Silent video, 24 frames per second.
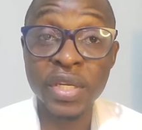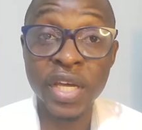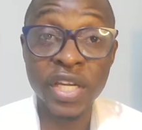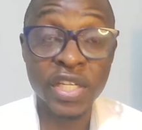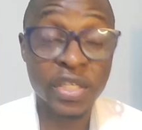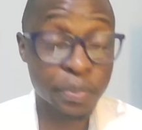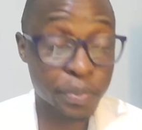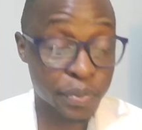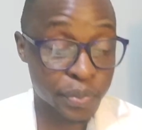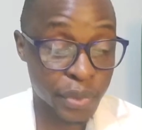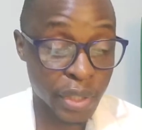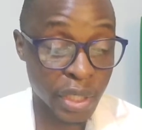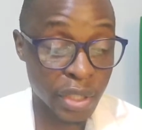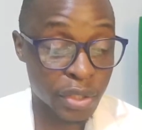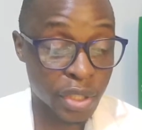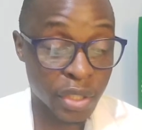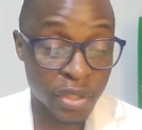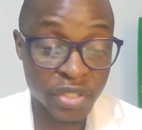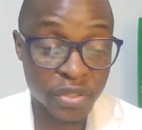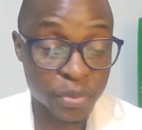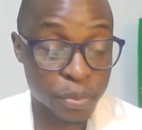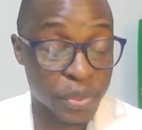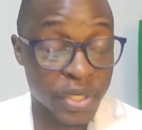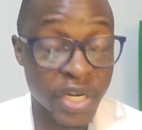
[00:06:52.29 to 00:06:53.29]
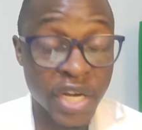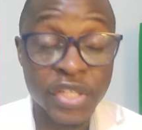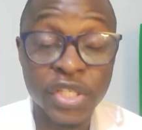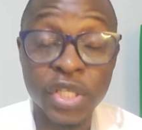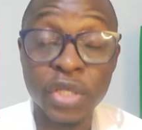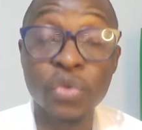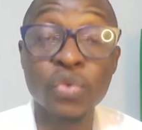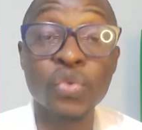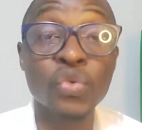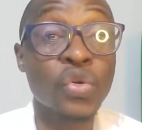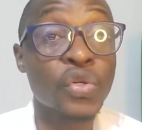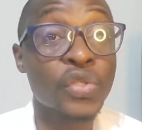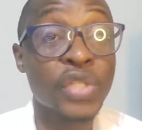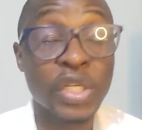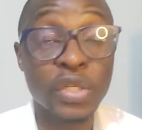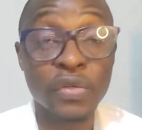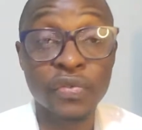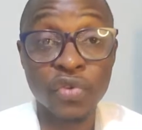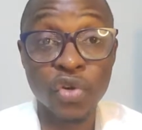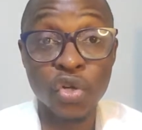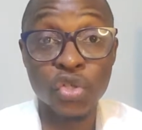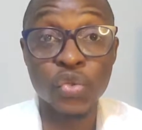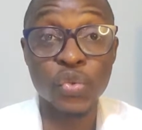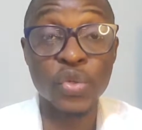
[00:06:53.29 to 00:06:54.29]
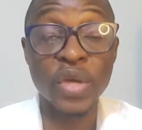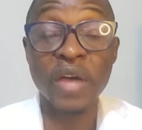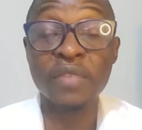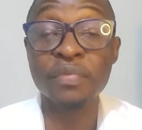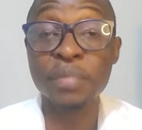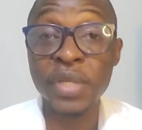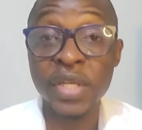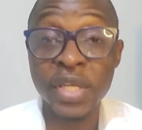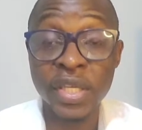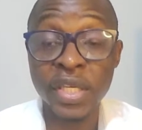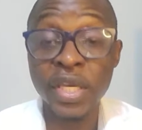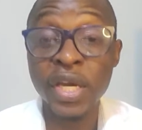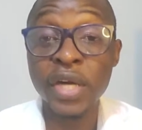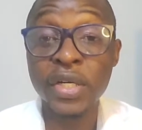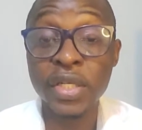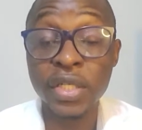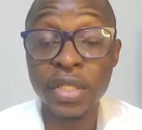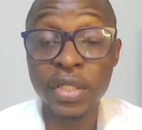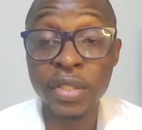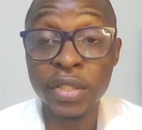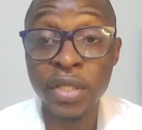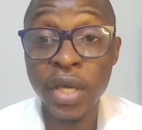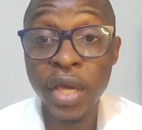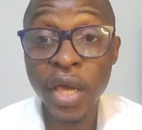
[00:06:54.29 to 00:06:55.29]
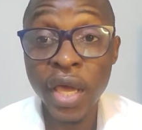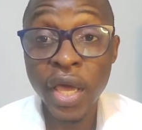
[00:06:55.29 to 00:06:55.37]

experiencing growth, and of course we have been hearing